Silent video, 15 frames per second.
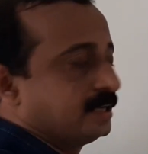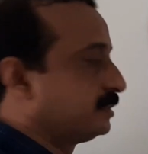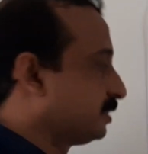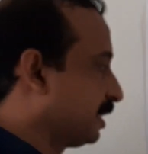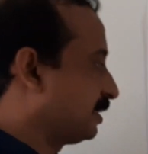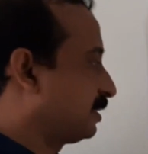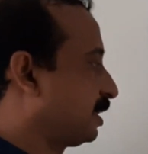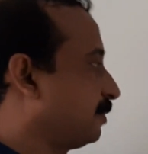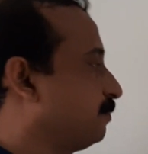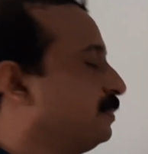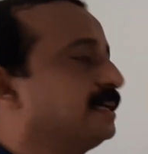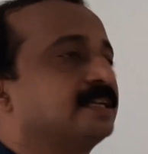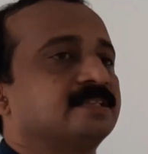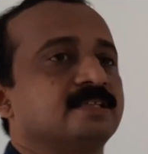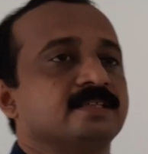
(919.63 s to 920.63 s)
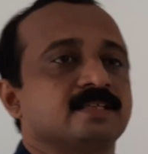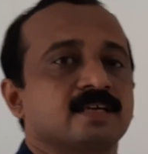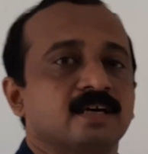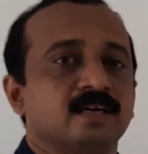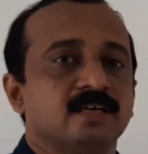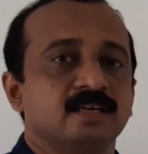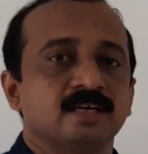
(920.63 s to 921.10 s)
That type matrix is
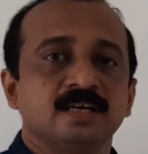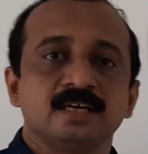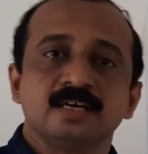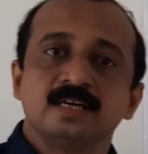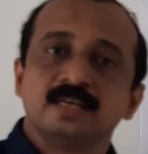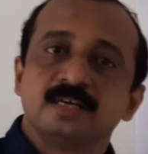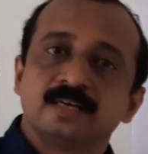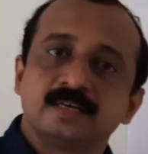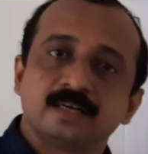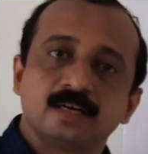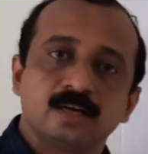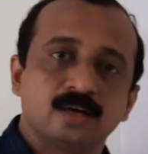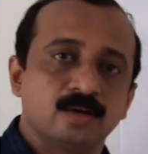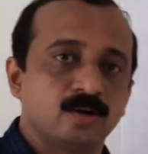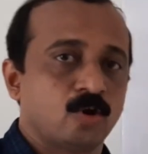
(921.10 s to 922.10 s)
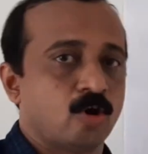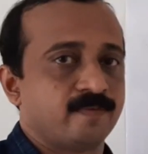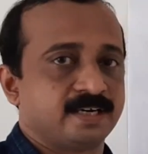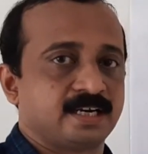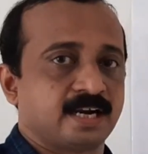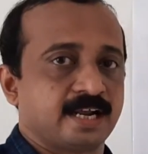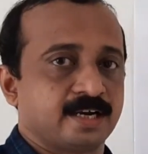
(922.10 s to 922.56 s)
called
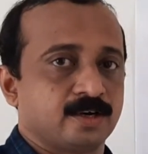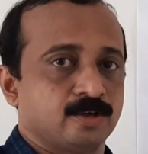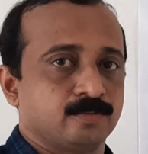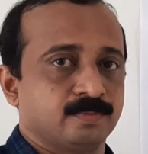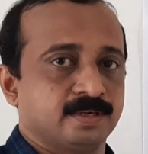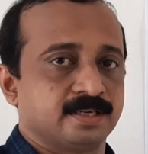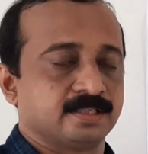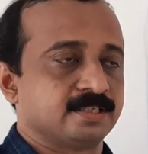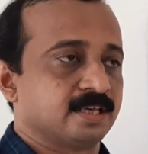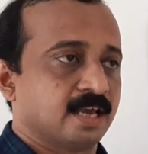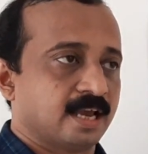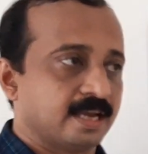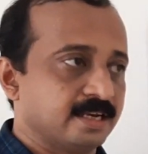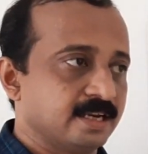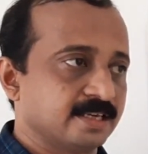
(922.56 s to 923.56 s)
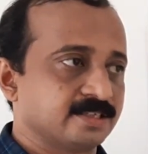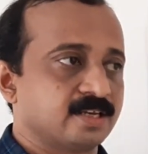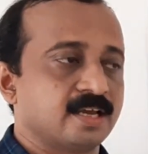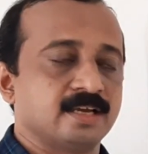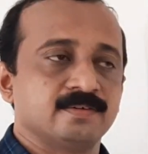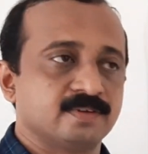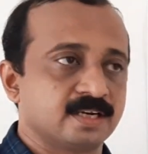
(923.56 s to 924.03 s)
lower triangular matrix. And next
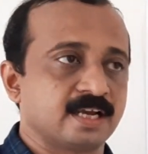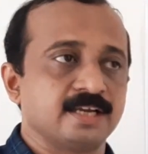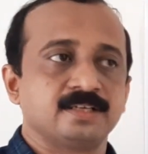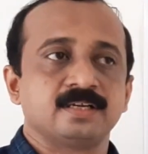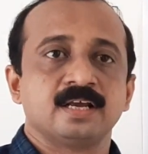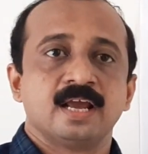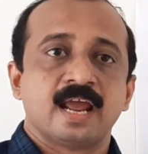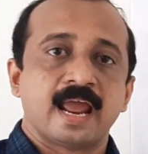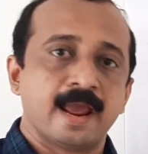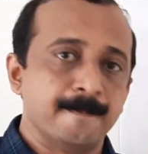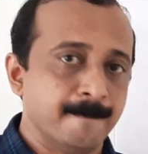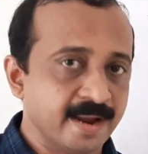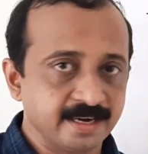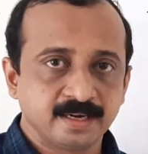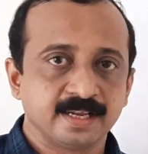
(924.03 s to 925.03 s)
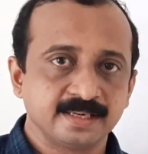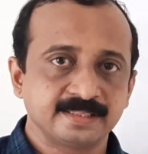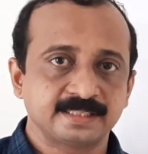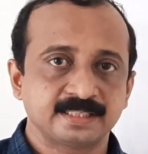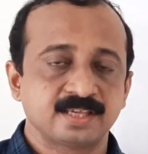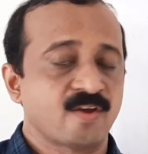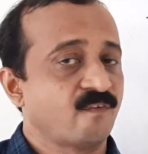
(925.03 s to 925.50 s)
line we write a
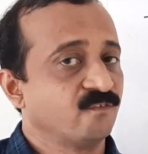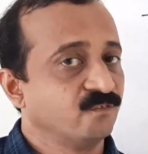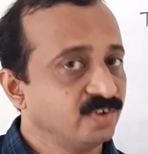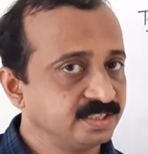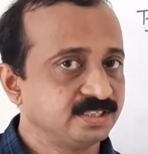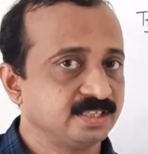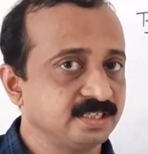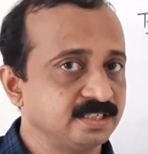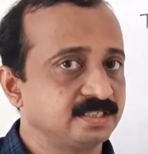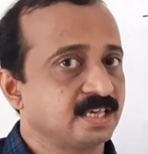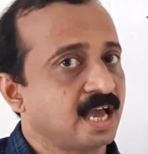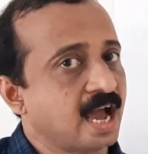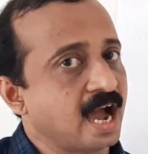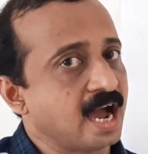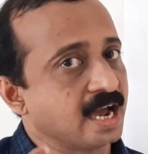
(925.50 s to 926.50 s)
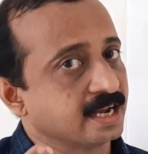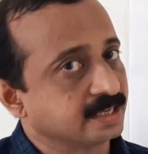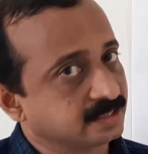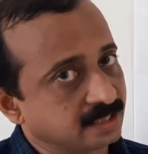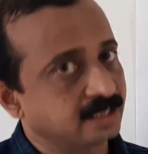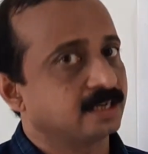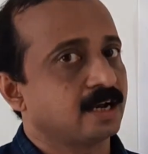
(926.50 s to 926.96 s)
matrix which is
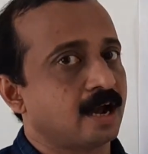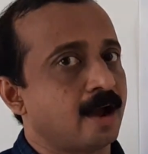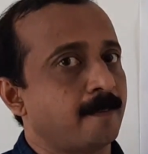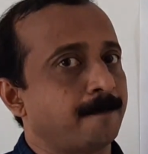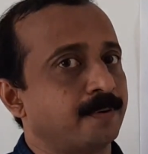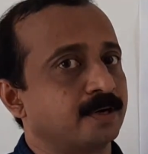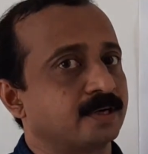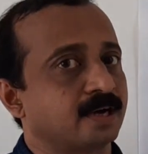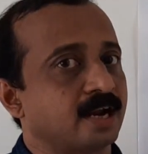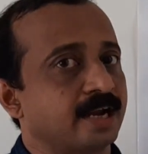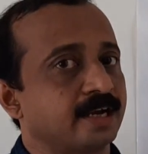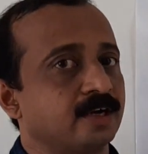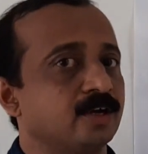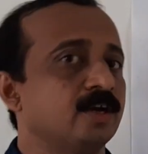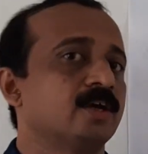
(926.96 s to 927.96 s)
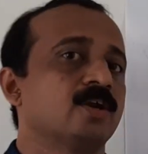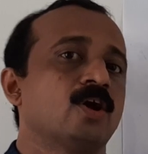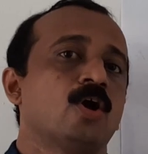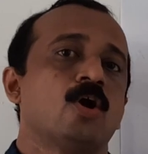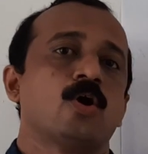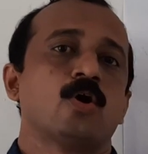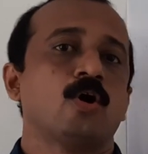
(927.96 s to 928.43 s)
either upper
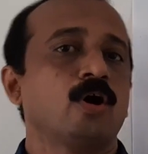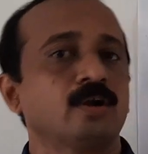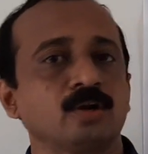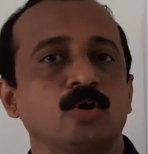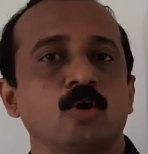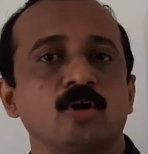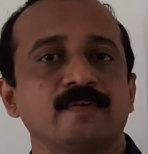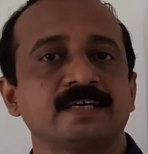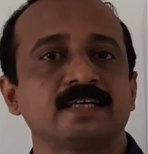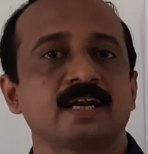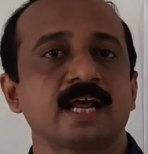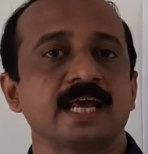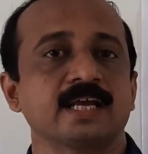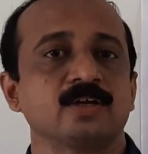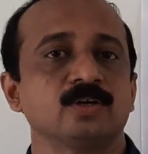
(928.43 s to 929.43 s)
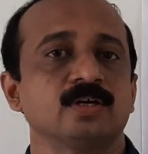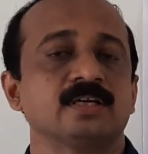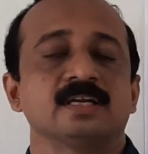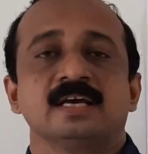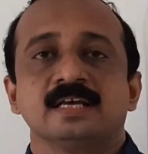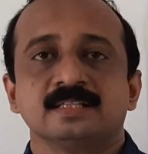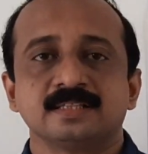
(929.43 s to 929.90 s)
triangular or lower
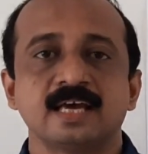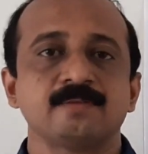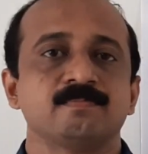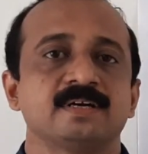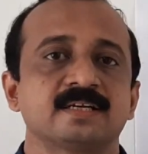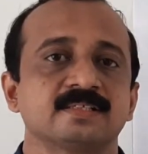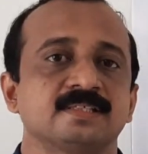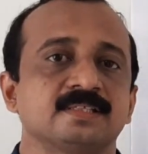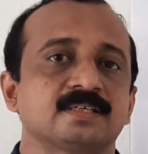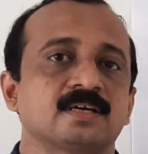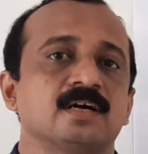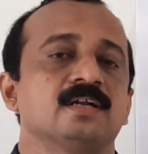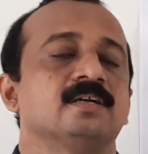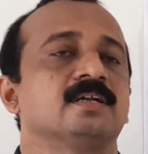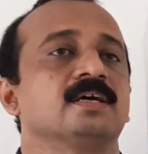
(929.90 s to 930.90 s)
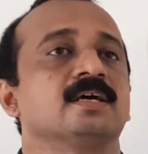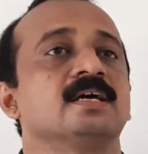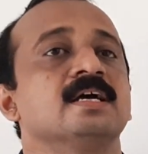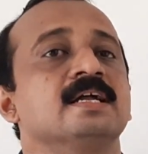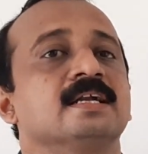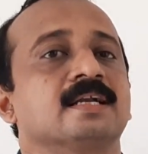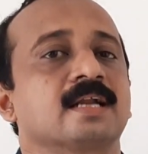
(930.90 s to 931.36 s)
triangular. That matrix is called
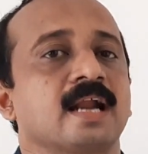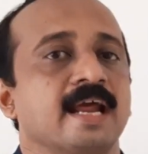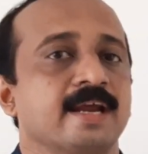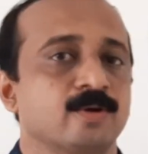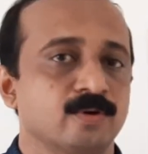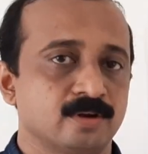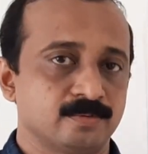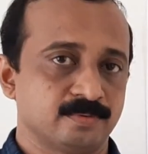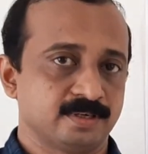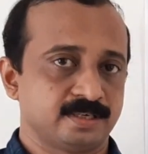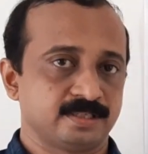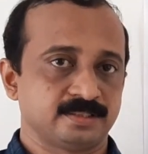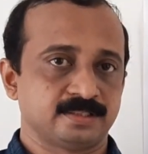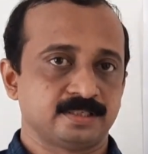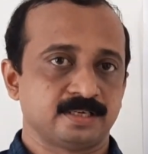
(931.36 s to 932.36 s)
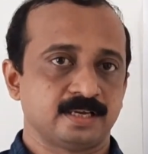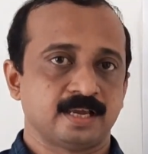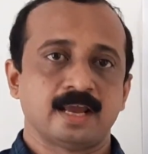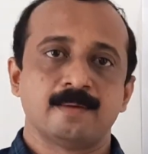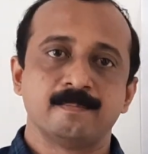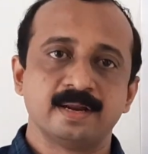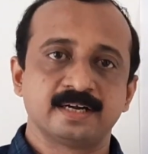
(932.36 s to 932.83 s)
a triangular matrix.
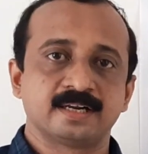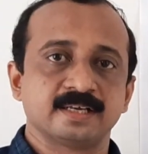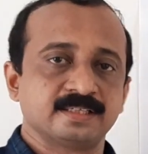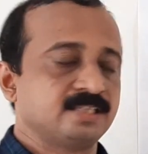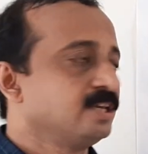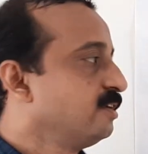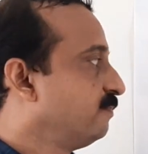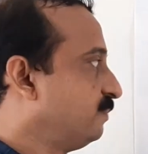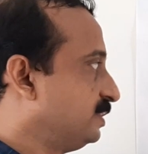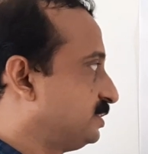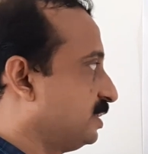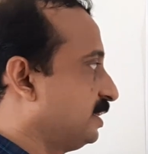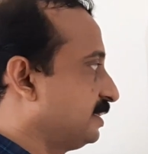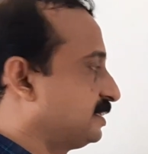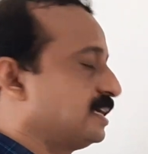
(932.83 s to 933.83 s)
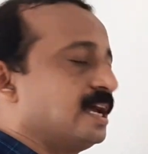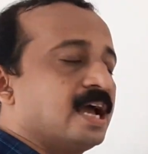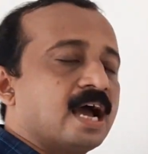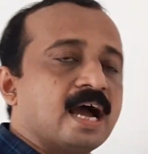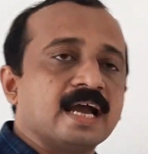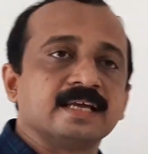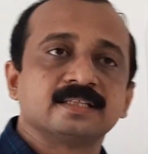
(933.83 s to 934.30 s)
A matrix which
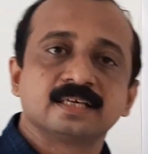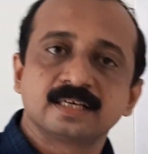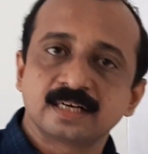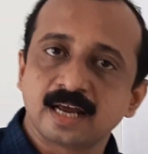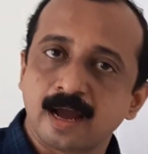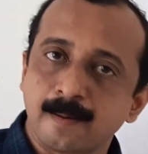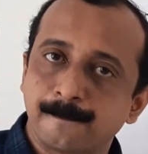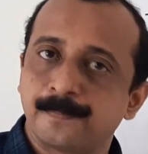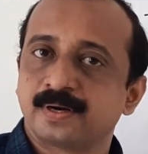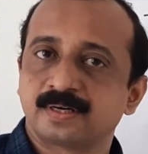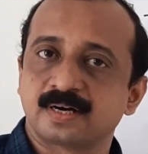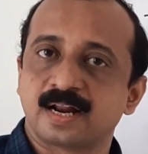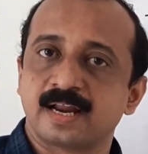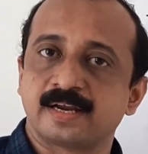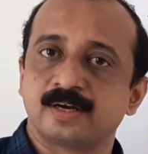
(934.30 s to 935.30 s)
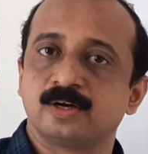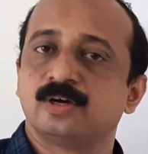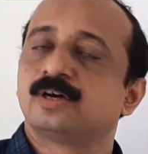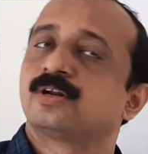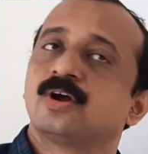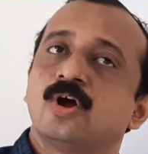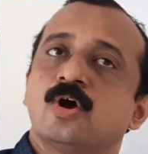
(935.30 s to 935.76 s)
is either upper
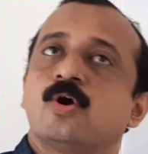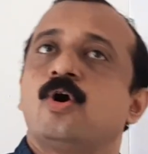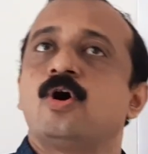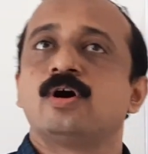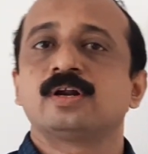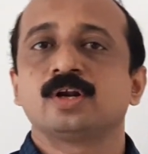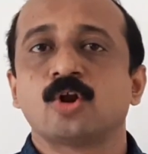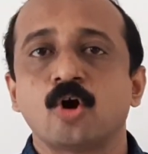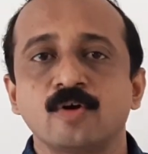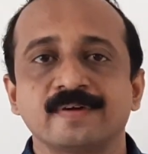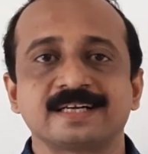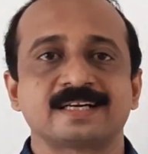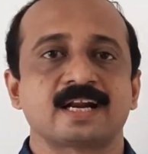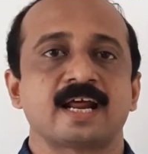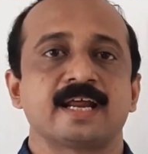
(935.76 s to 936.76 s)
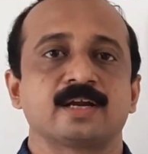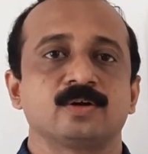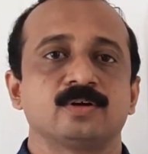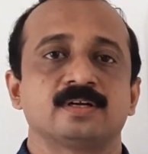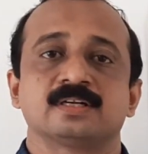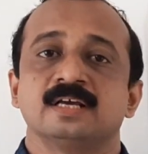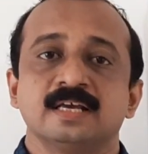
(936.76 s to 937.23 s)
triangular or lower
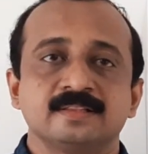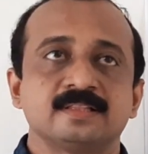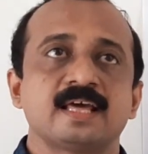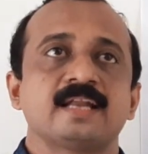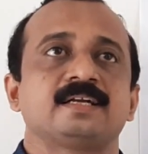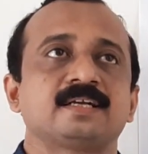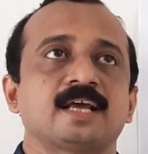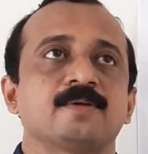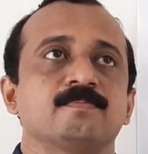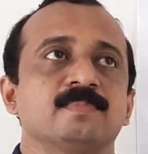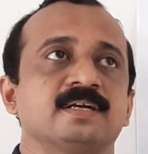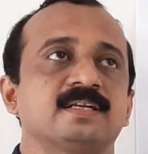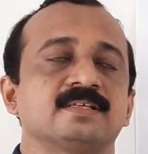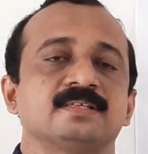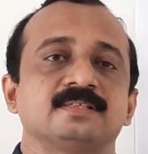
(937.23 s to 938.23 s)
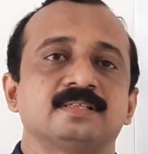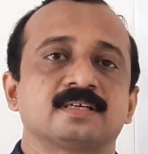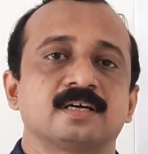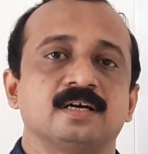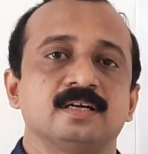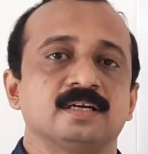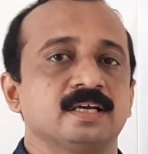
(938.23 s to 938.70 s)
triangular. That type matrix is
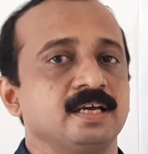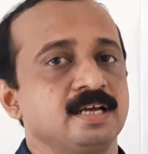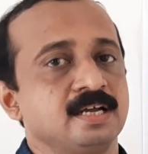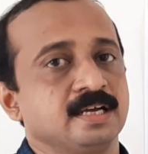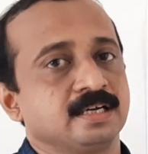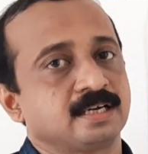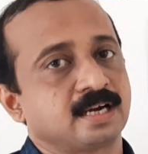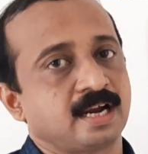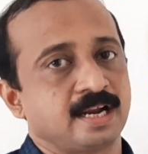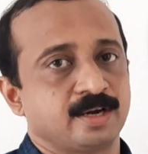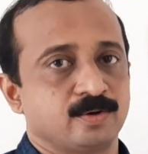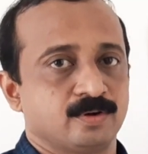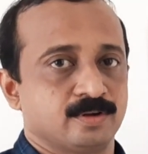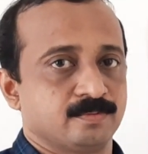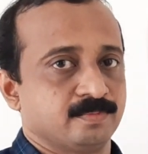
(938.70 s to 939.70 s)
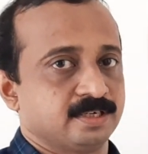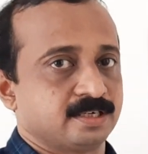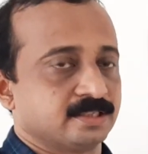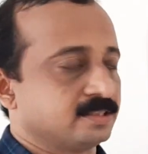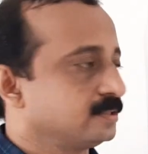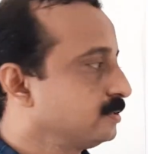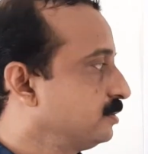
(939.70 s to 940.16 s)
called a triangular
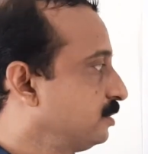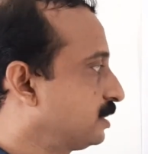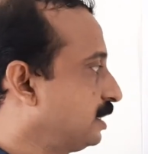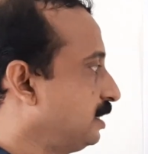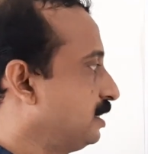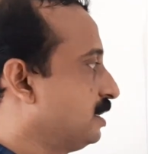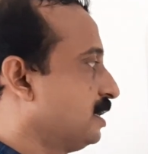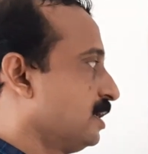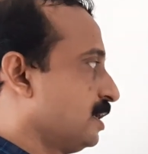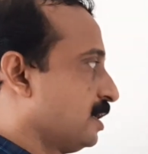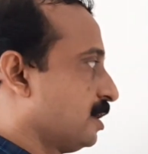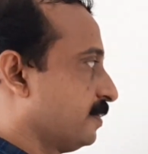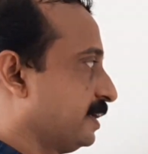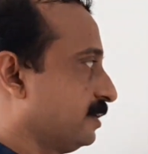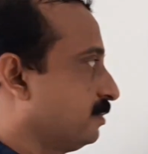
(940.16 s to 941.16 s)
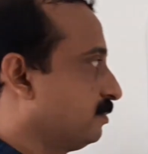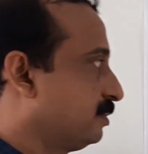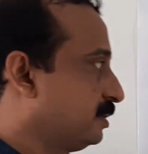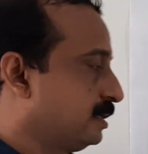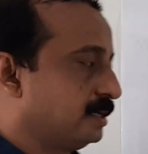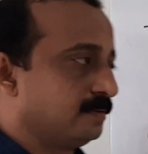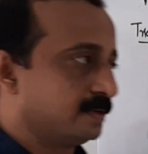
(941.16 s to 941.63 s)
matrix. Okay?
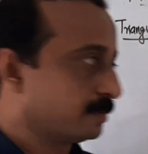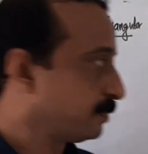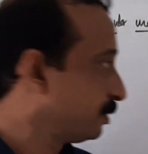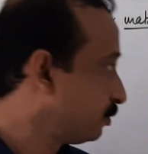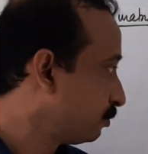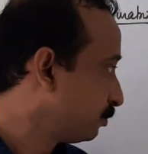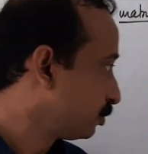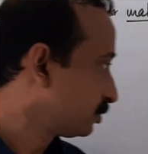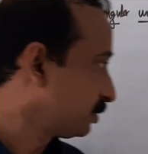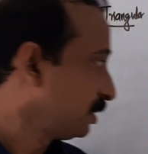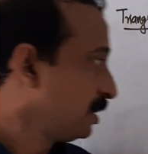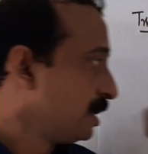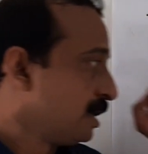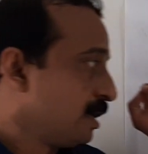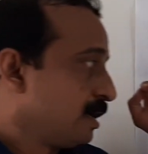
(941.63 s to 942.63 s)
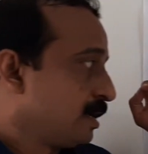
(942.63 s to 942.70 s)
I prepare one more.